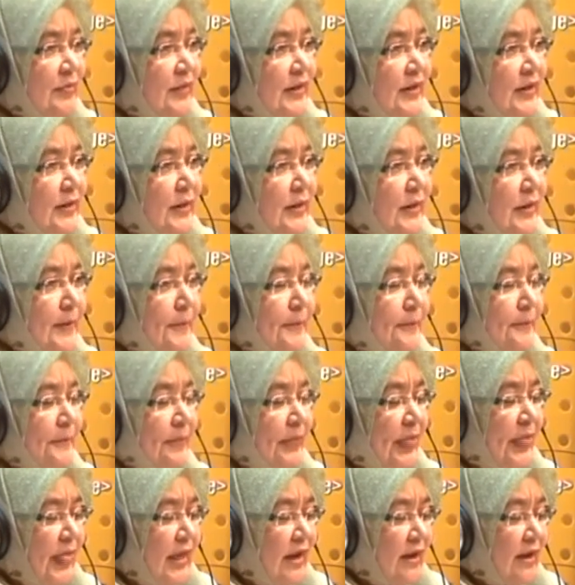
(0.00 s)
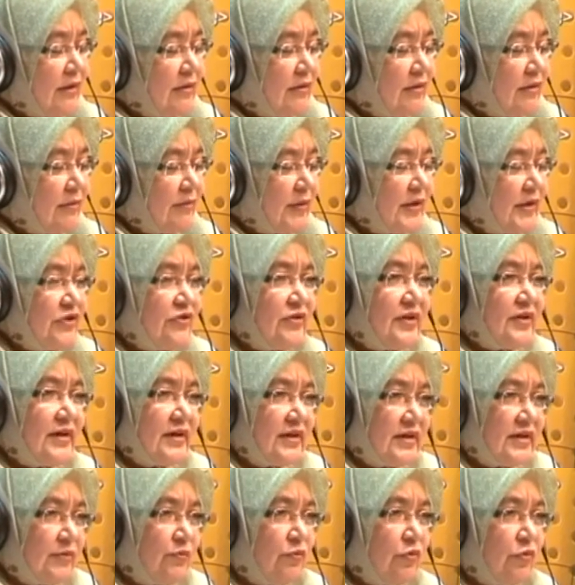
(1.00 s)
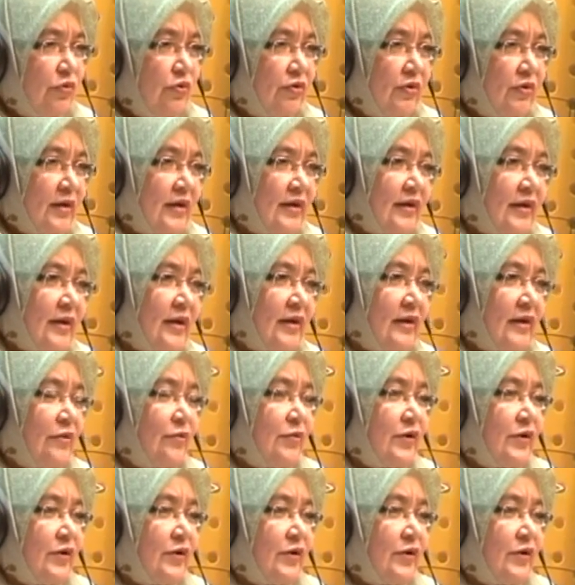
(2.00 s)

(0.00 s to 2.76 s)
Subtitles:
But budgeting is more than that.